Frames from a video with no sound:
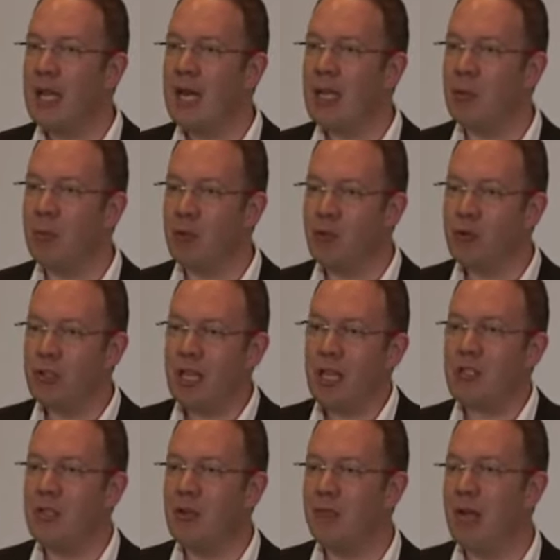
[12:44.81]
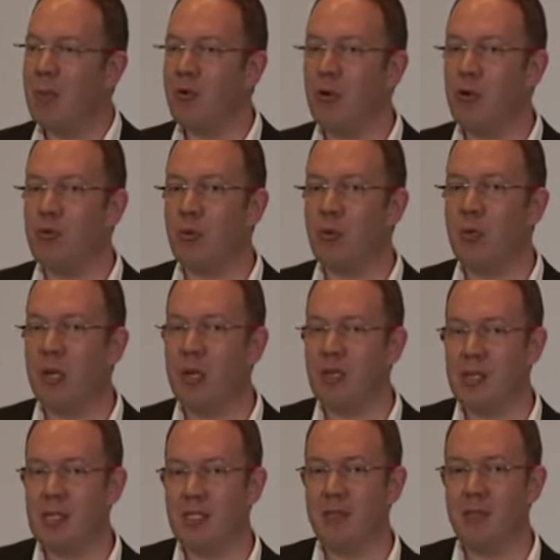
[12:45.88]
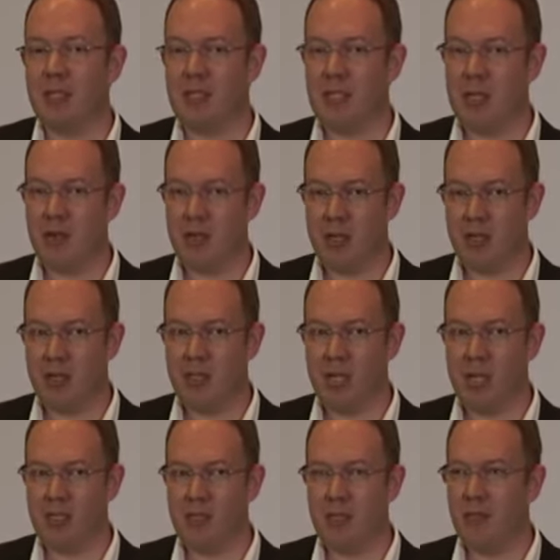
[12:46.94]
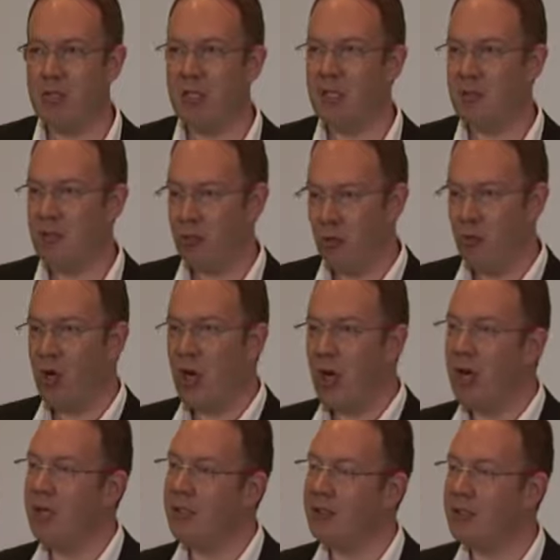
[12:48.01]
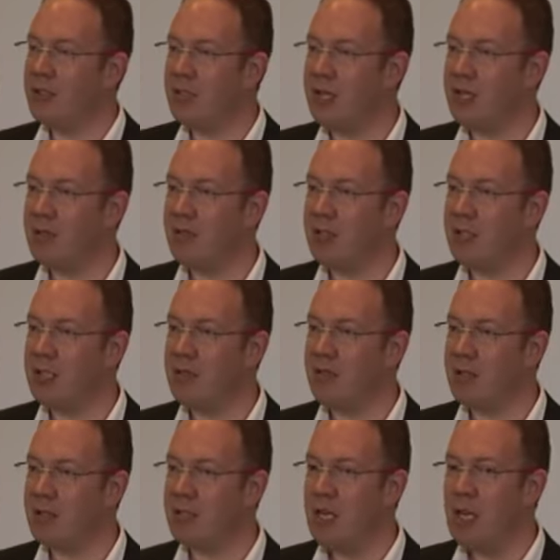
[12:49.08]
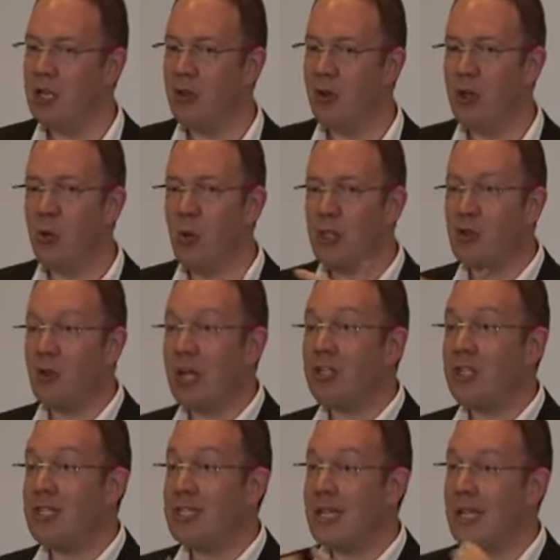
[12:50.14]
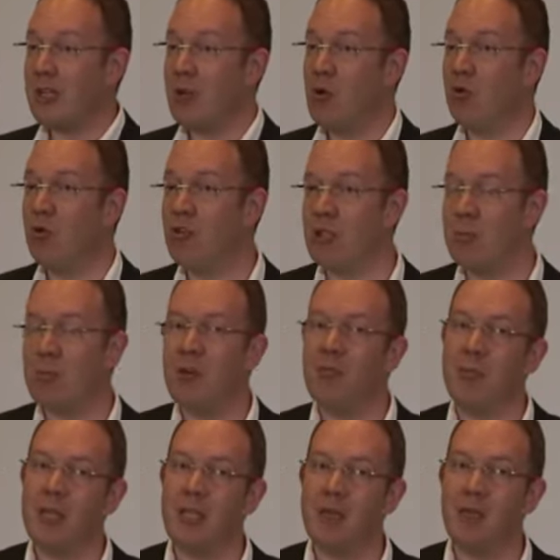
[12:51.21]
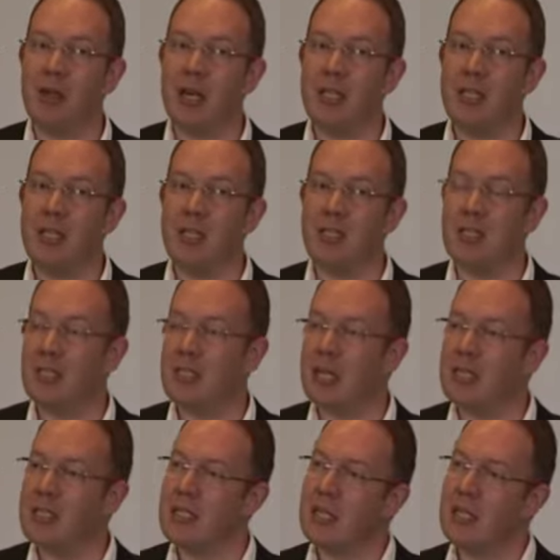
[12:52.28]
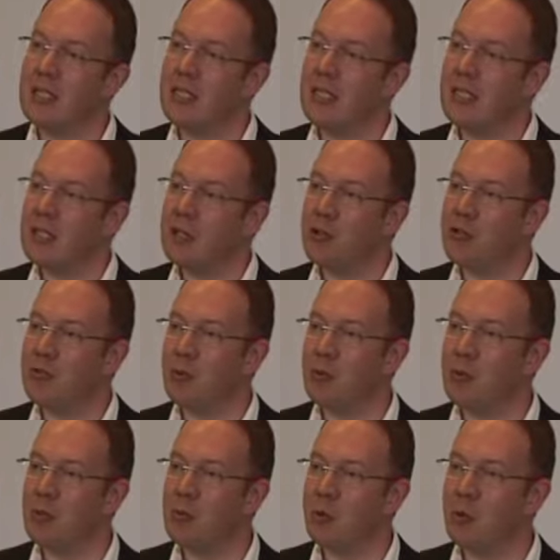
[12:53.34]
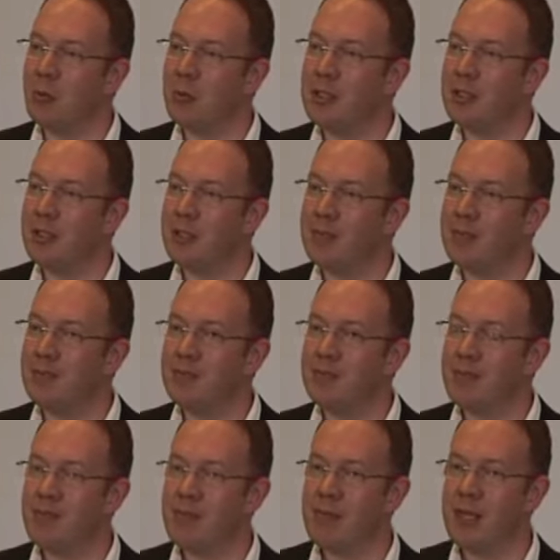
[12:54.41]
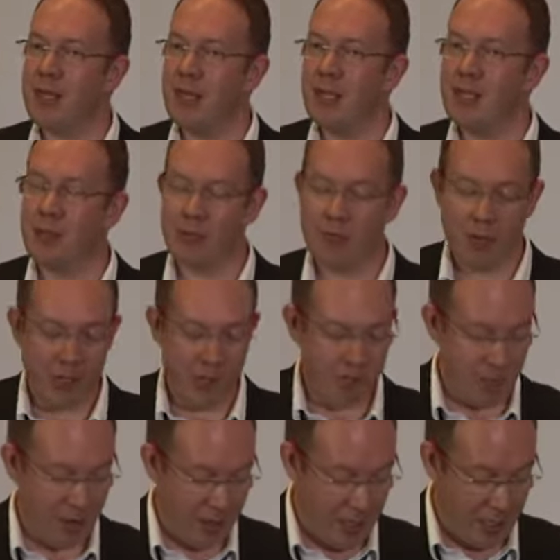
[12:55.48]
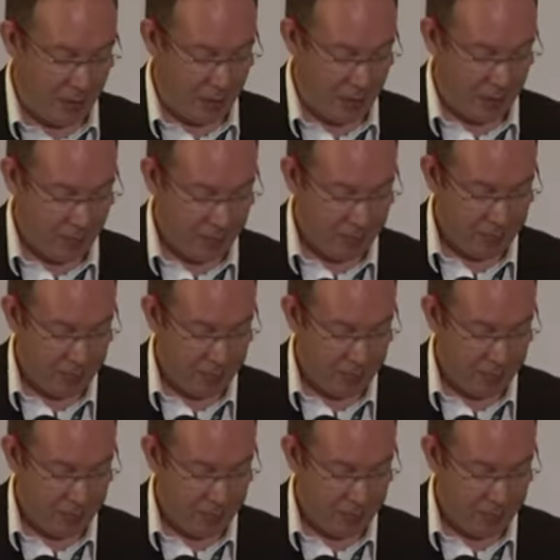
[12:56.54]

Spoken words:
And the beauty actually of the approach what we are cultivating now here is that really you are the stars of this event. You are the ones who actually take ownership of many of the ideas and initiatives what we built here. So it's very different in that sense.